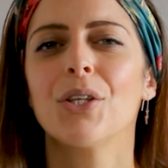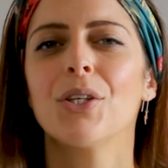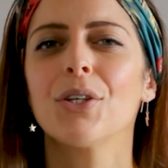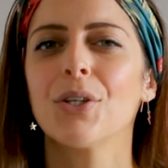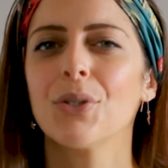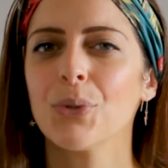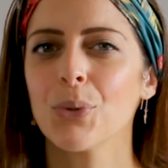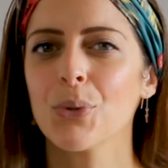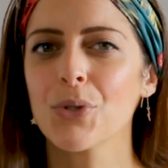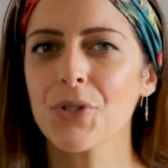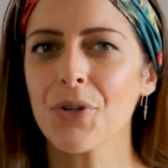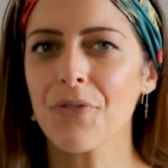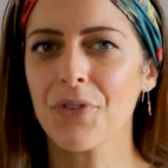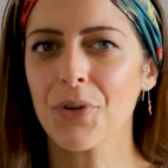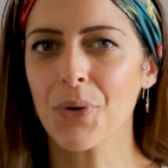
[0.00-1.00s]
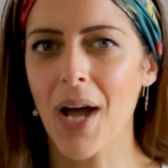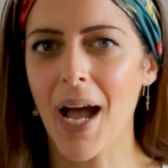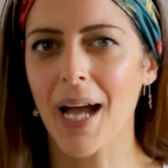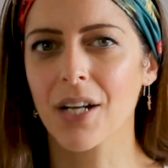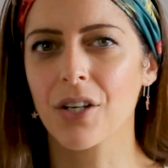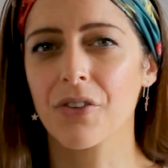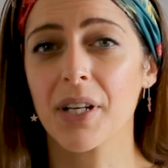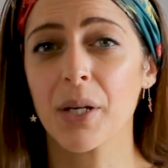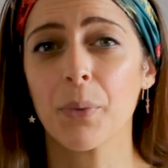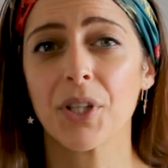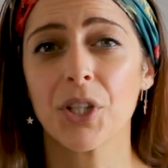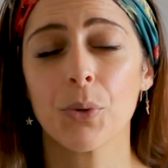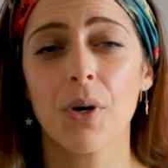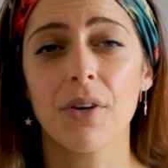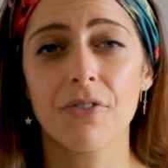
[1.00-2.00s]
You can also feel angry when
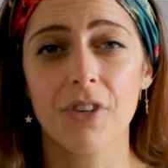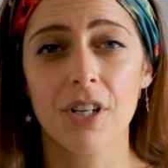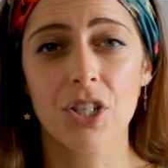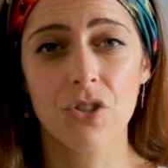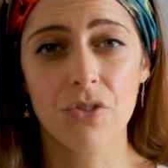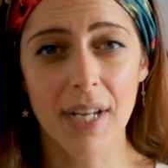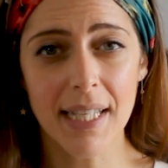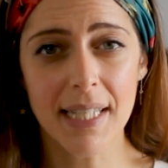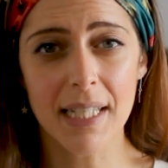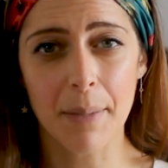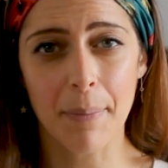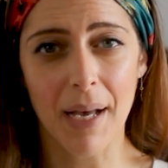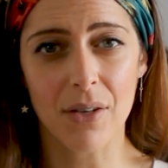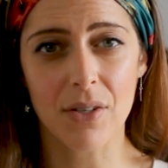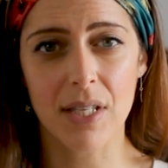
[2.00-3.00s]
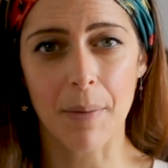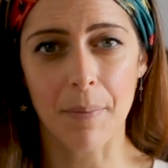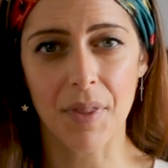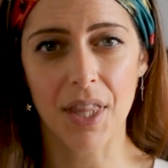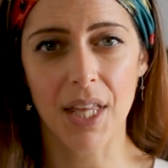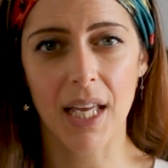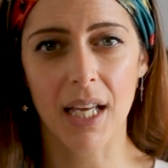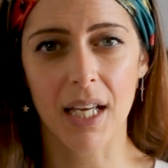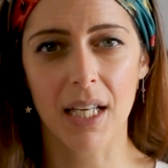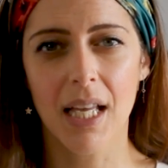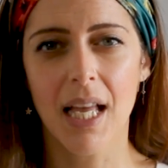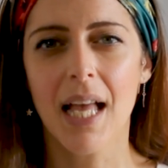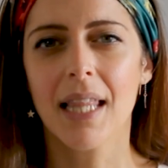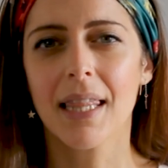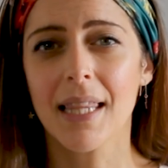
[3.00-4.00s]
you are frustrated about something.
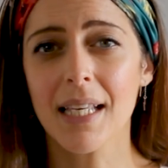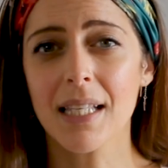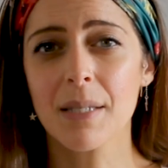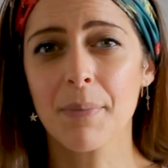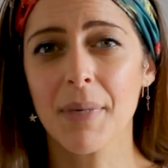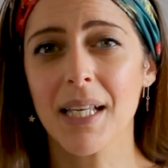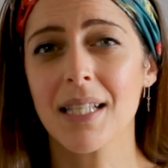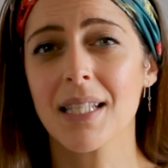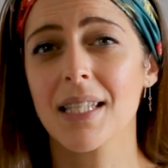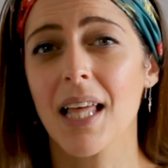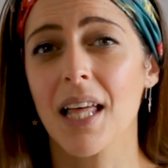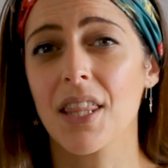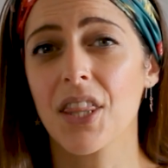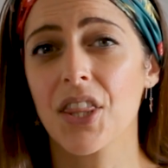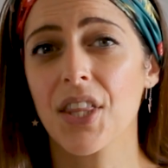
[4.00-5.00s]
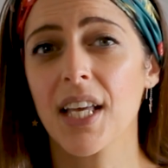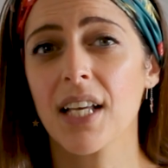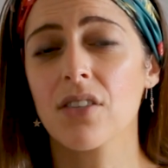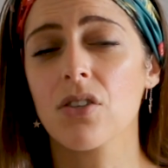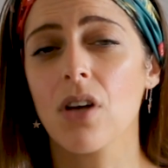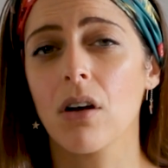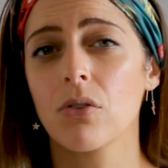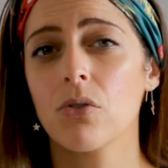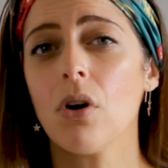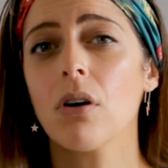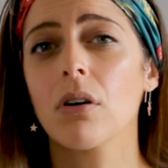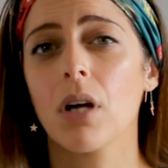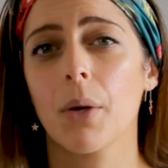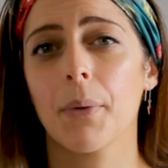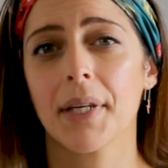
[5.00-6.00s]
This means that things are
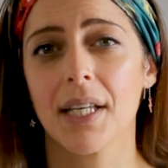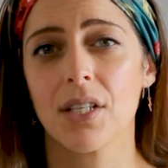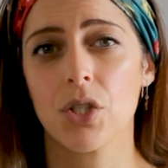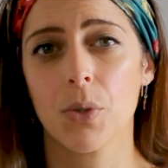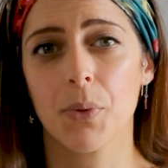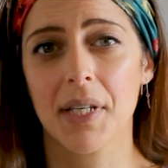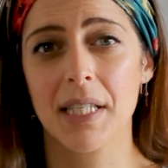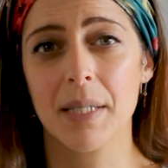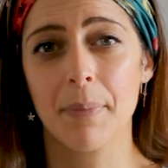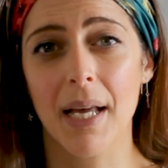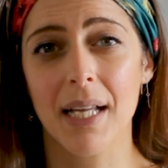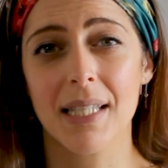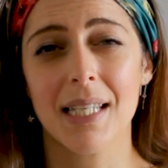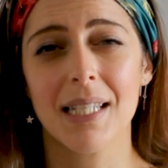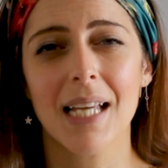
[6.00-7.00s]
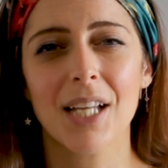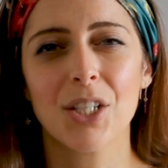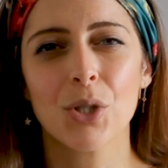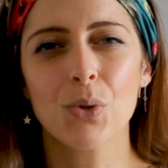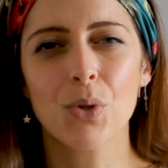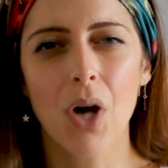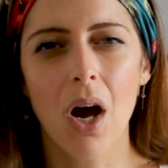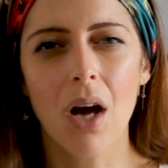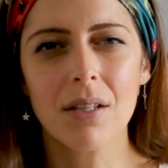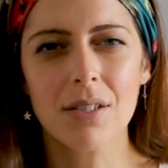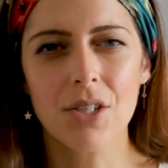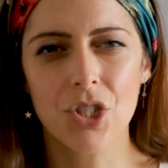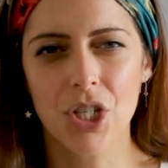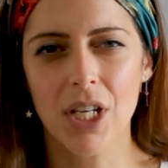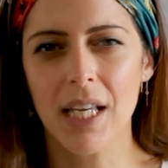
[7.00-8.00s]
not going as you expected and you can't
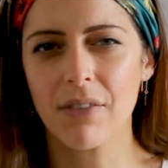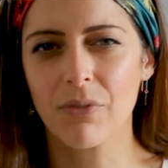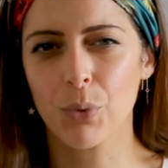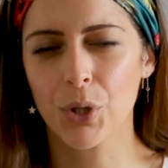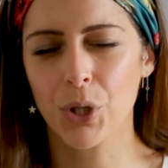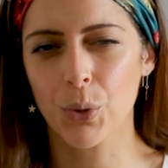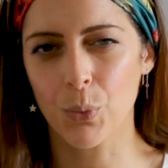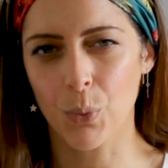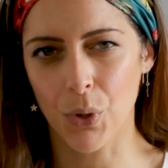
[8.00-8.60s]
achieve what you